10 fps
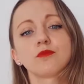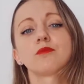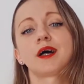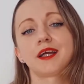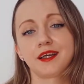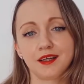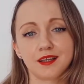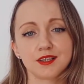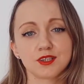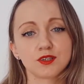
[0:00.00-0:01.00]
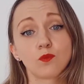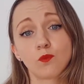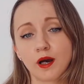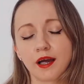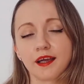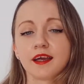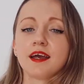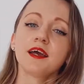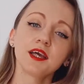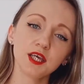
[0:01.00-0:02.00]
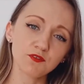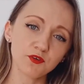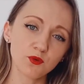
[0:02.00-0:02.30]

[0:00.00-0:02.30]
my English. Why? If you